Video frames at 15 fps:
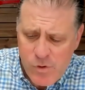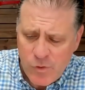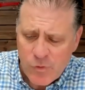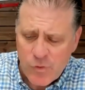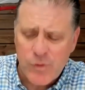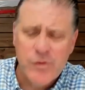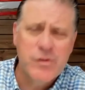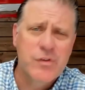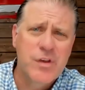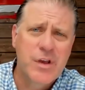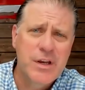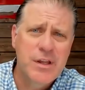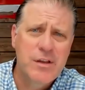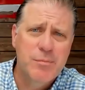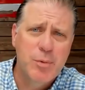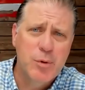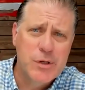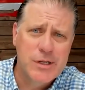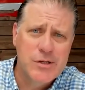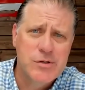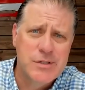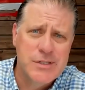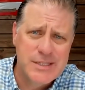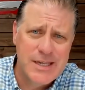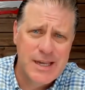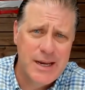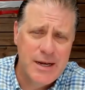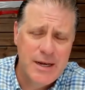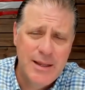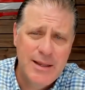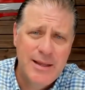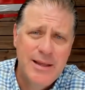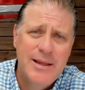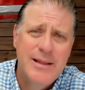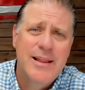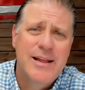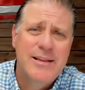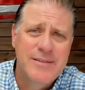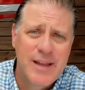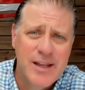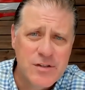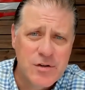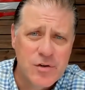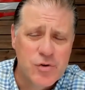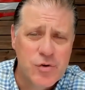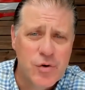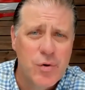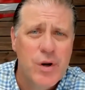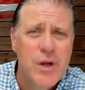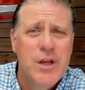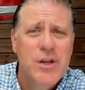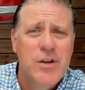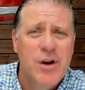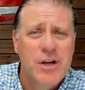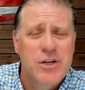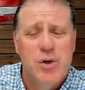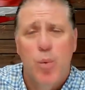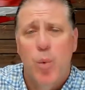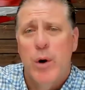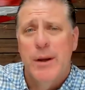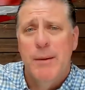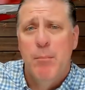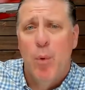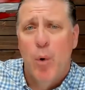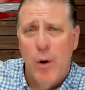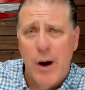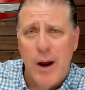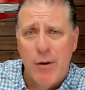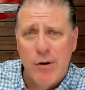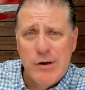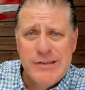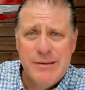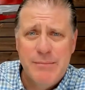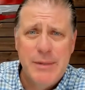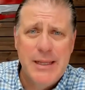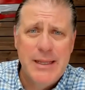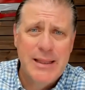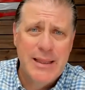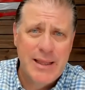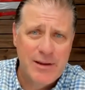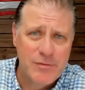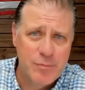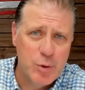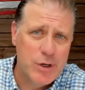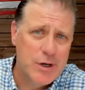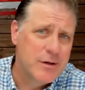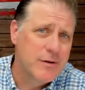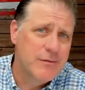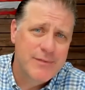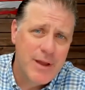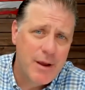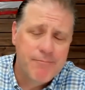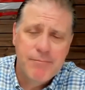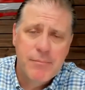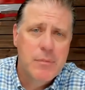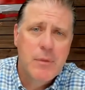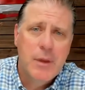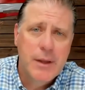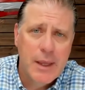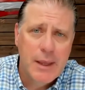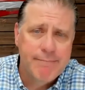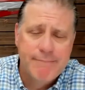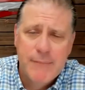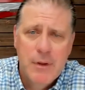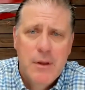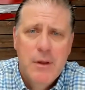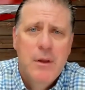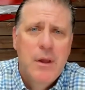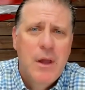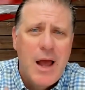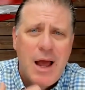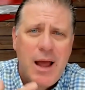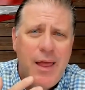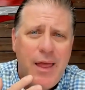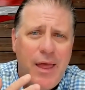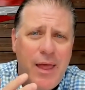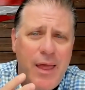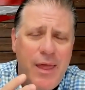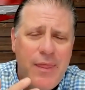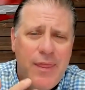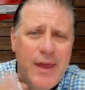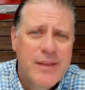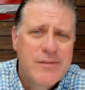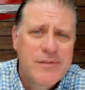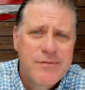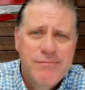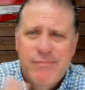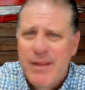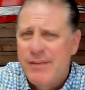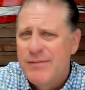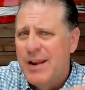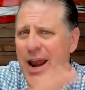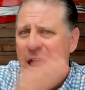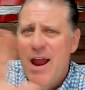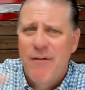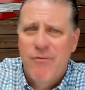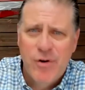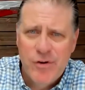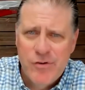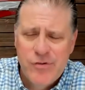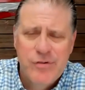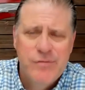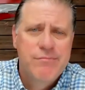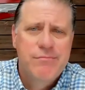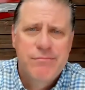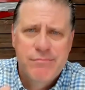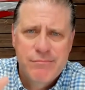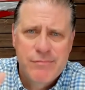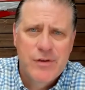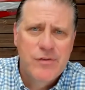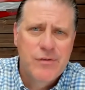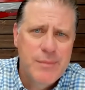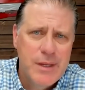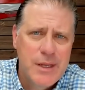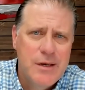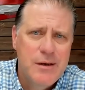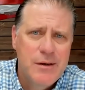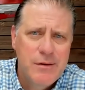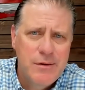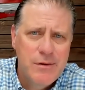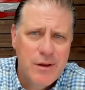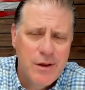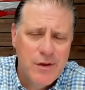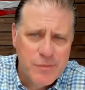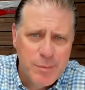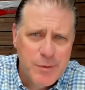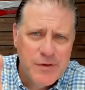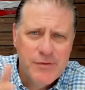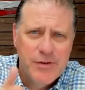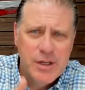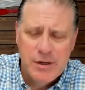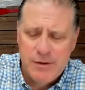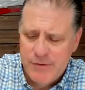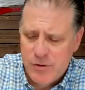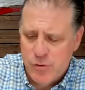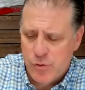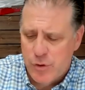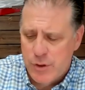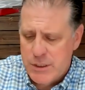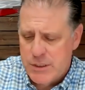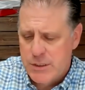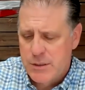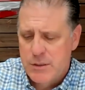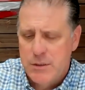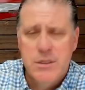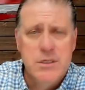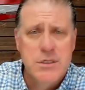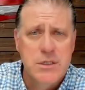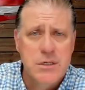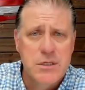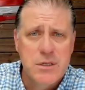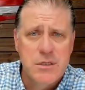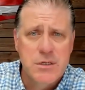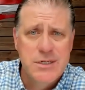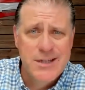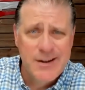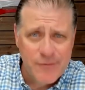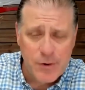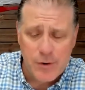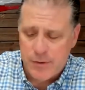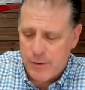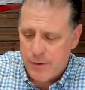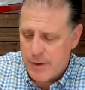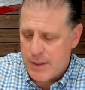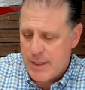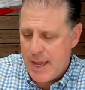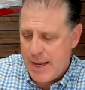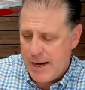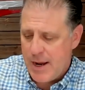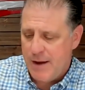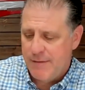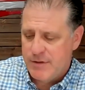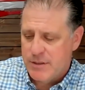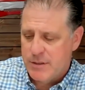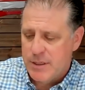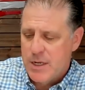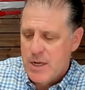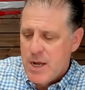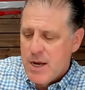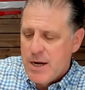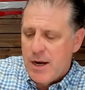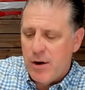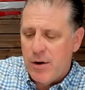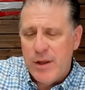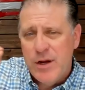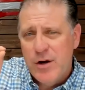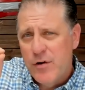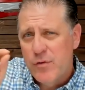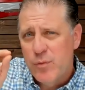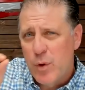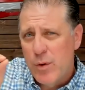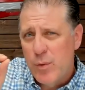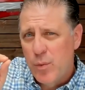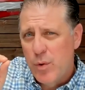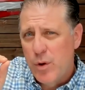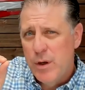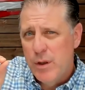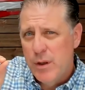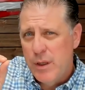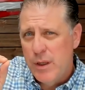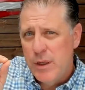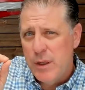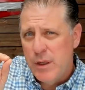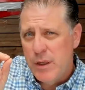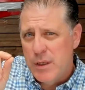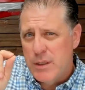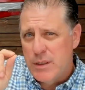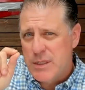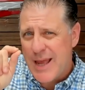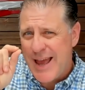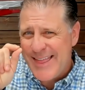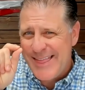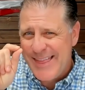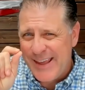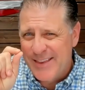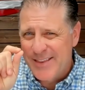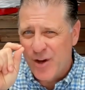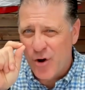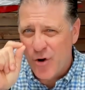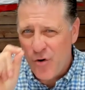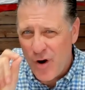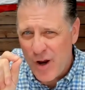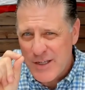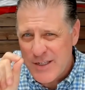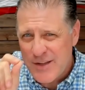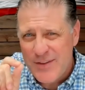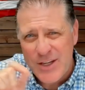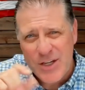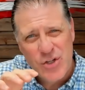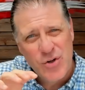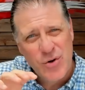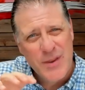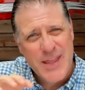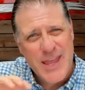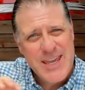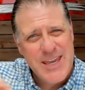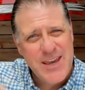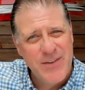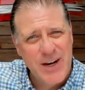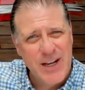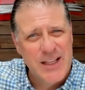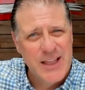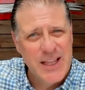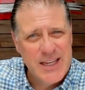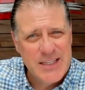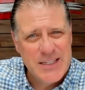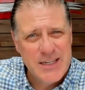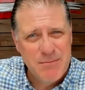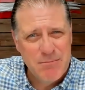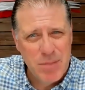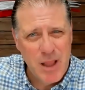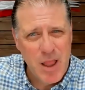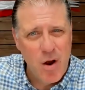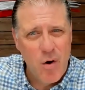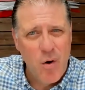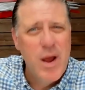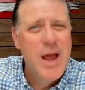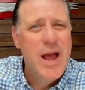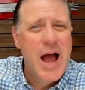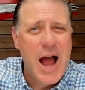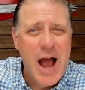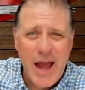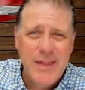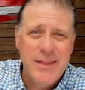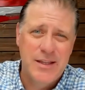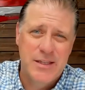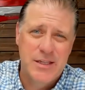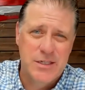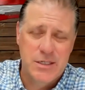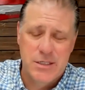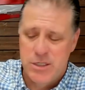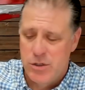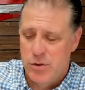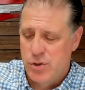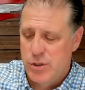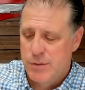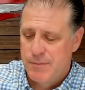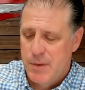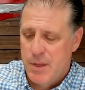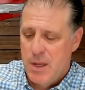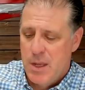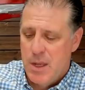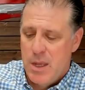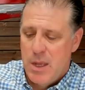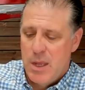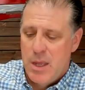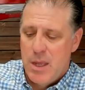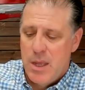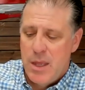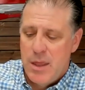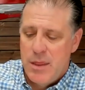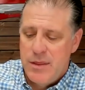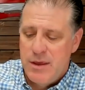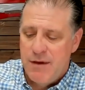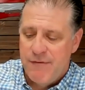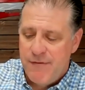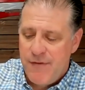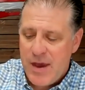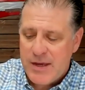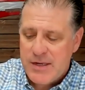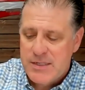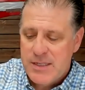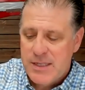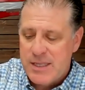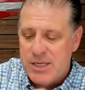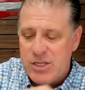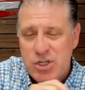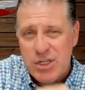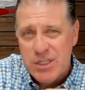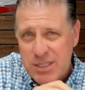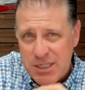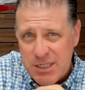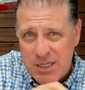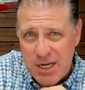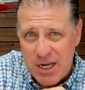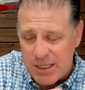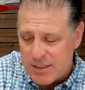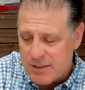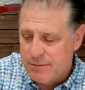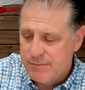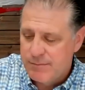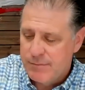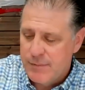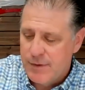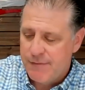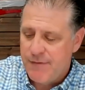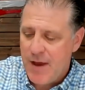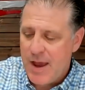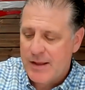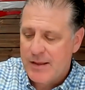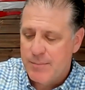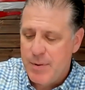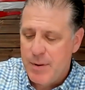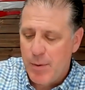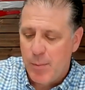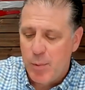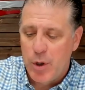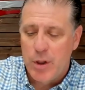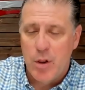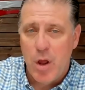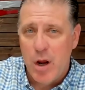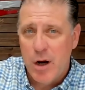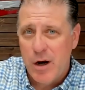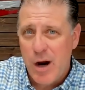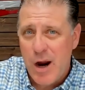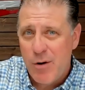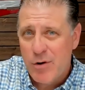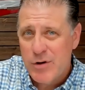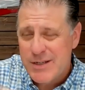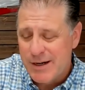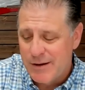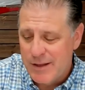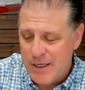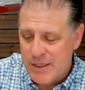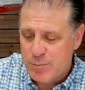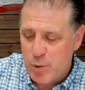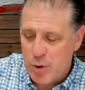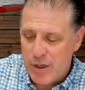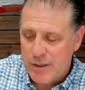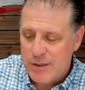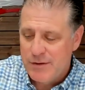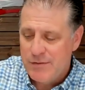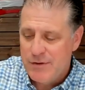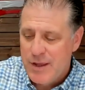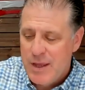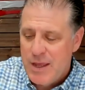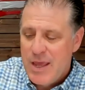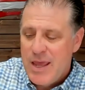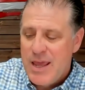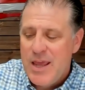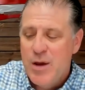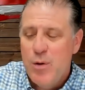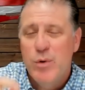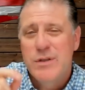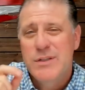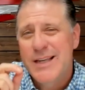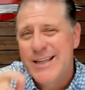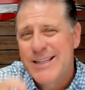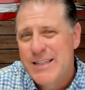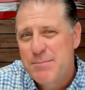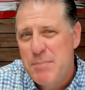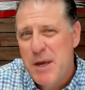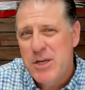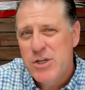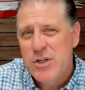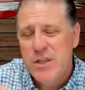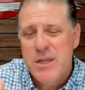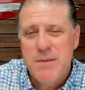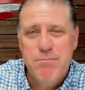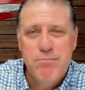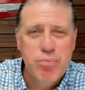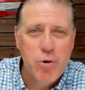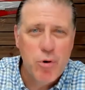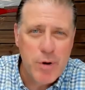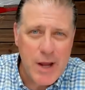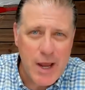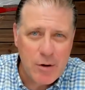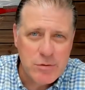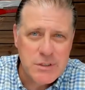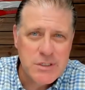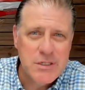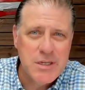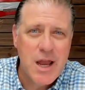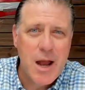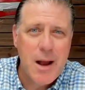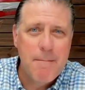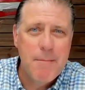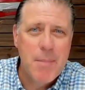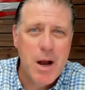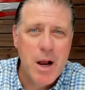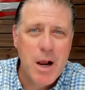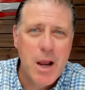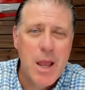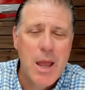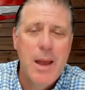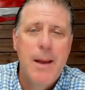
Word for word: So this study is potentially saying that's not so true. You're actually working more hours and being less productive. Now, again, That's that's an average. Doesn't mean a specific individual isn't isn't different than that, obviously. Now, here's what really is, I think, the crux of the issue, and they give it a glancing blow. I think this is huge. The effects that they just discussed, the fact that people are putting longer hours and are less productive, it was especially pronounced among